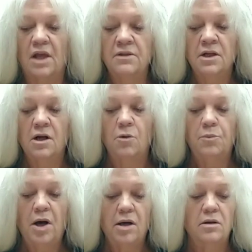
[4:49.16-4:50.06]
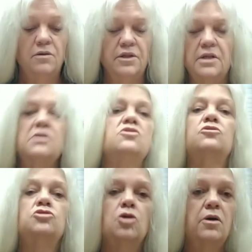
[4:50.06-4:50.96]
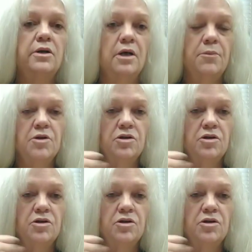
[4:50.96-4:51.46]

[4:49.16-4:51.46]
and then I'll bottle this or jar it up.